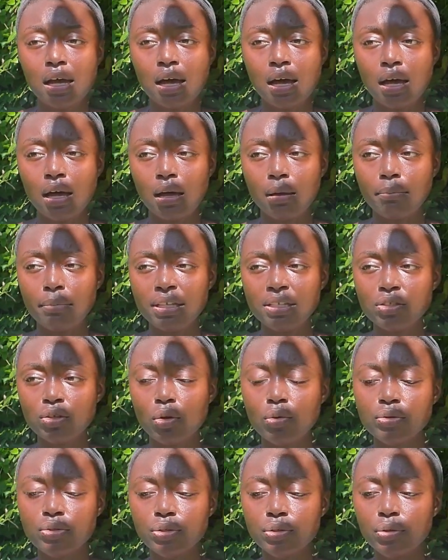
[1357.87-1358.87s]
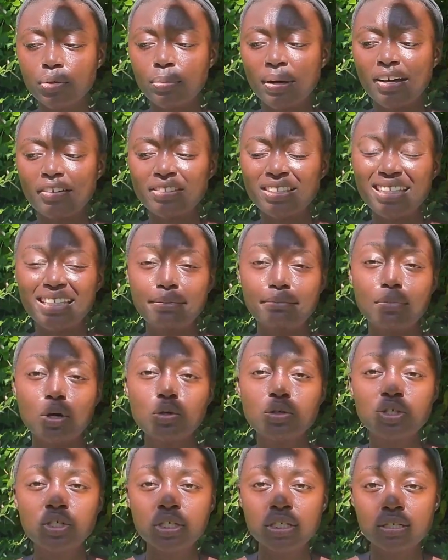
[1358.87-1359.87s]
Um, it's also about the
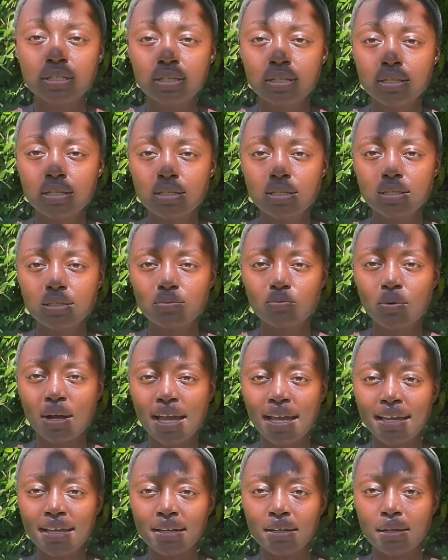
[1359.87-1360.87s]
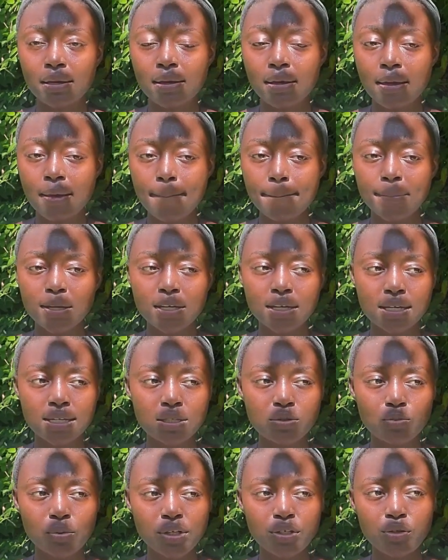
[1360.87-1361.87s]
emotions, right?
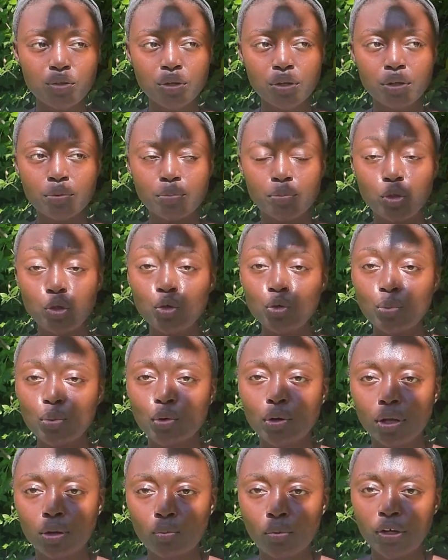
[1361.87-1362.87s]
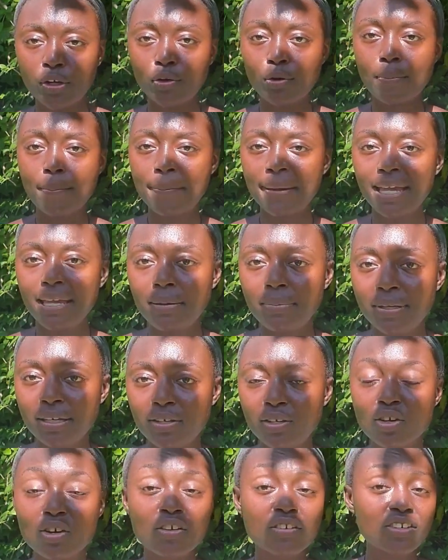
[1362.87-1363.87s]
Because when you're newborn, when you're a baby,
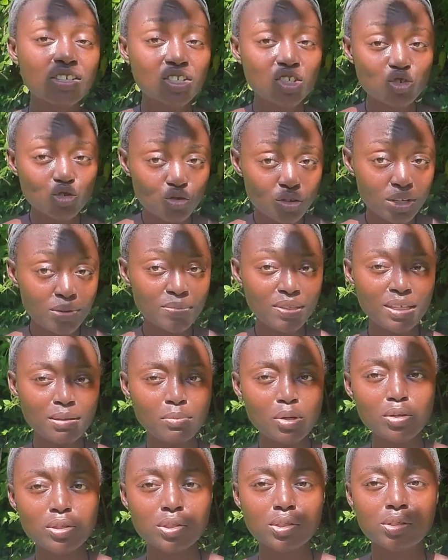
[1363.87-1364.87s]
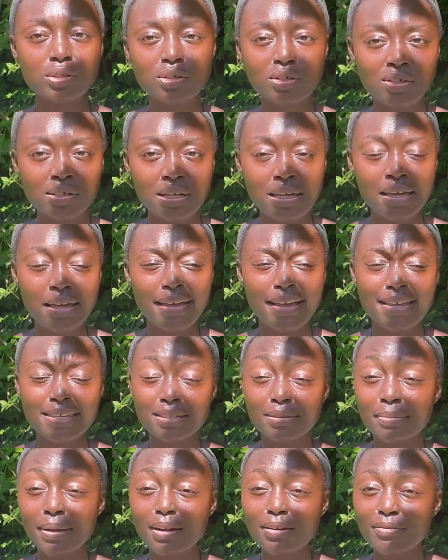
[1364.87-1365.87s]
you're extremely emotional.
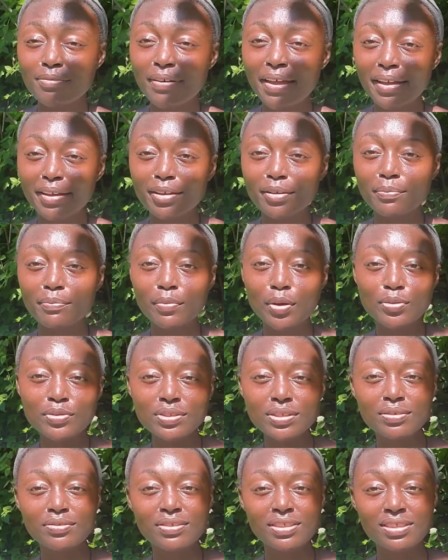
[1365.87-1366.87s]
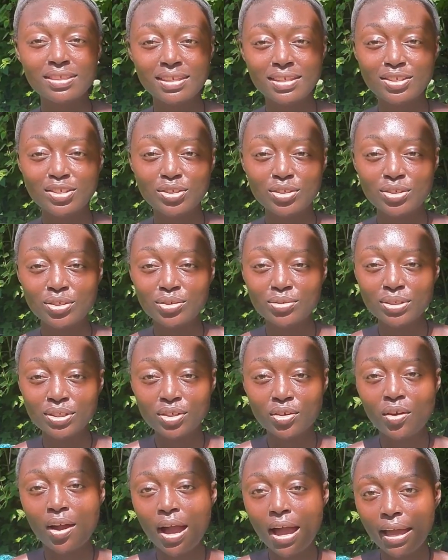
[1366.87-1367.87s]
As a matter of fact, most of the things you do
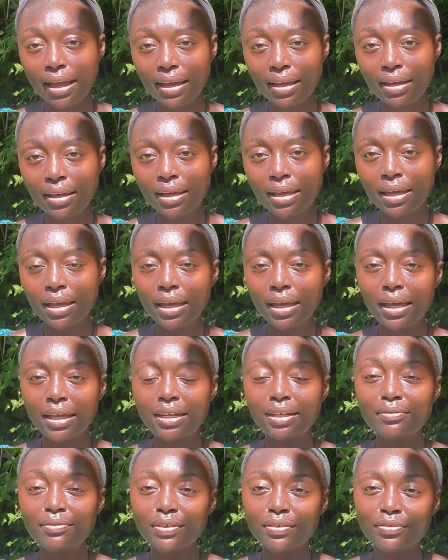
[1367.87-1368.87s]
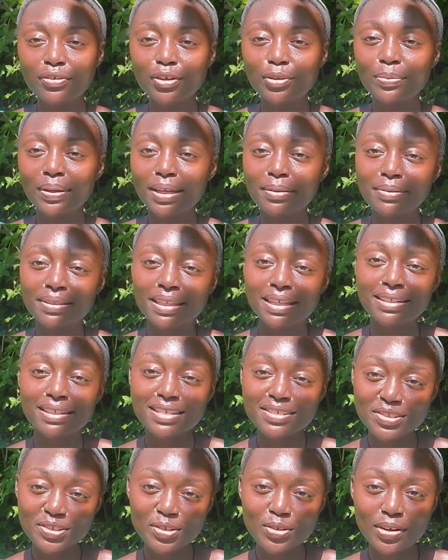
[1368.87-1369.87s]
is cry. And even if you're a baby that
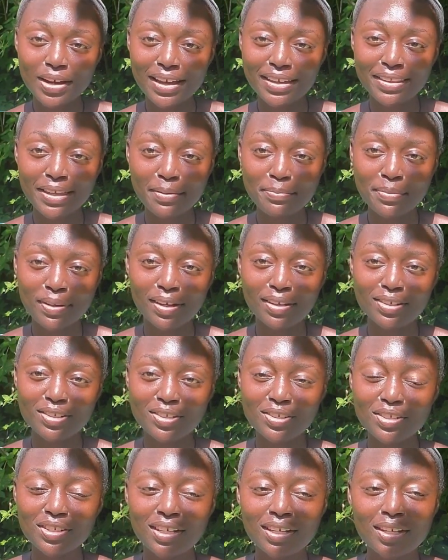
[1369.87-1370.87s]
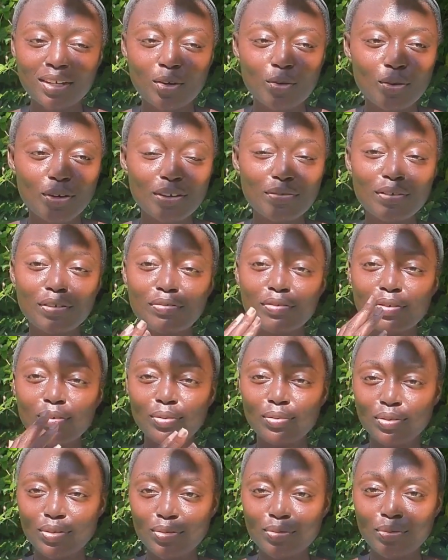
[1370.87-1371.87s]
doesn't cry that much, or even if
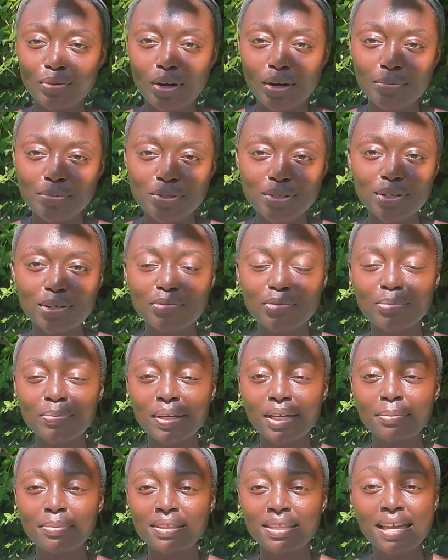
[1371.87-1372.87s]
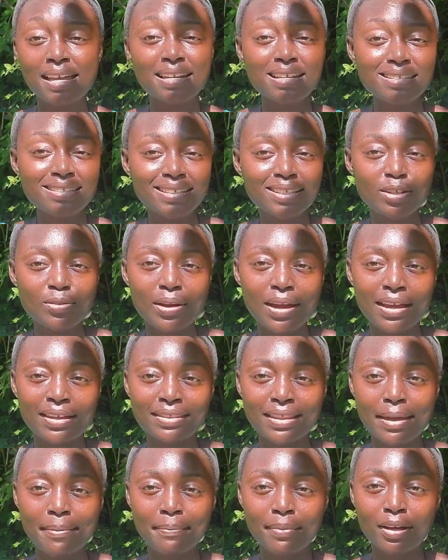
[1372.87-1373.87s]
you, you observe a baby that isn't
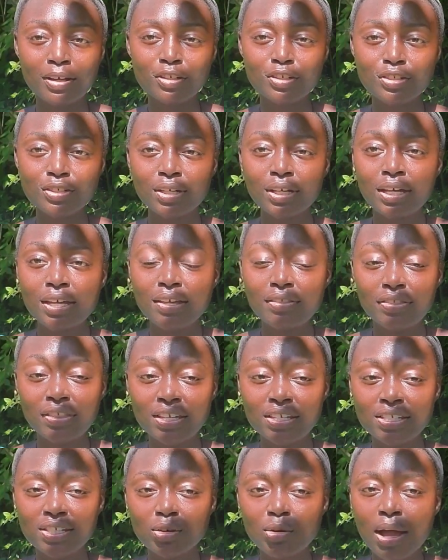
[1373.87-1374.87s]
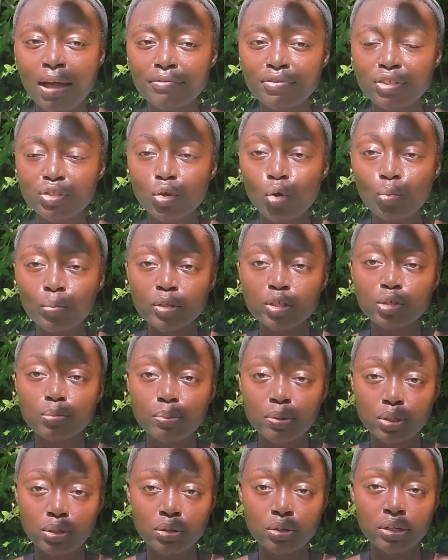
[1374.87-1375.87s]
crying that much, they still have so much
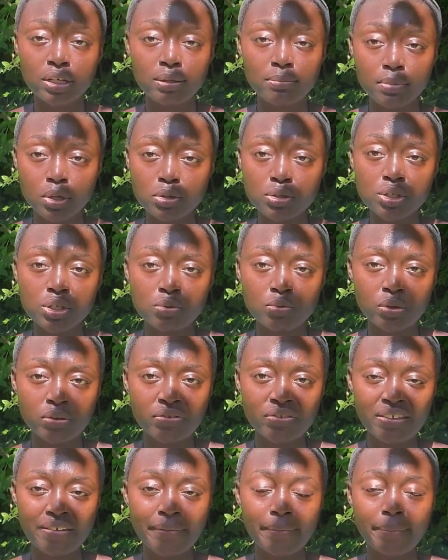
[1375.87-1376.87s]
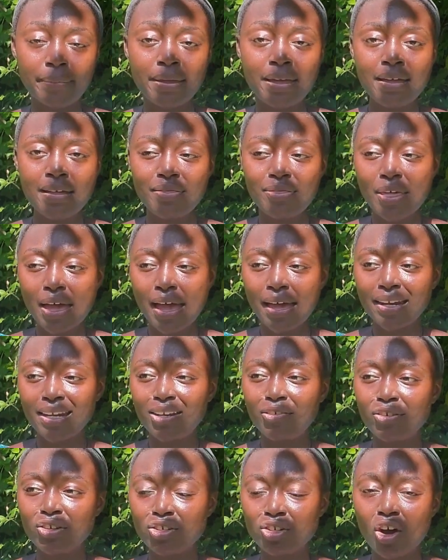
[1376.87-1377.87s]
pure emotion with them
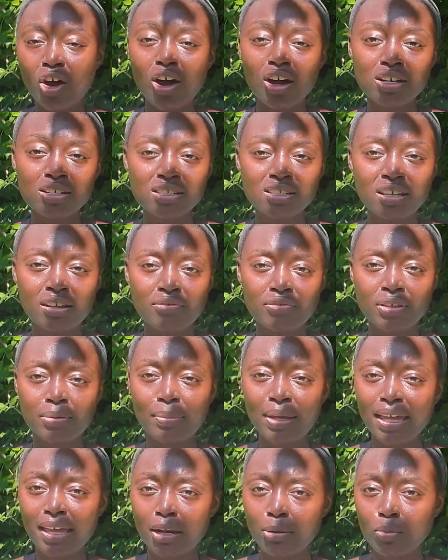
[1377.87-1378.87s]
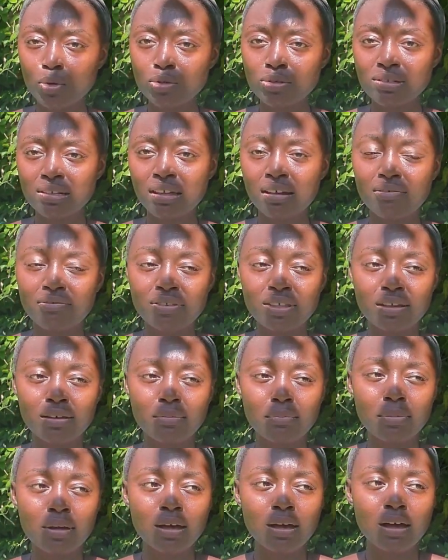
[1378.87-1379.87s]
that even dogs love them, animals love
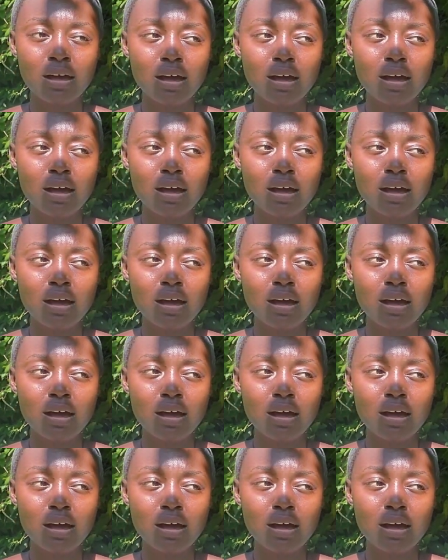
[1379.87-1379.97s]
them.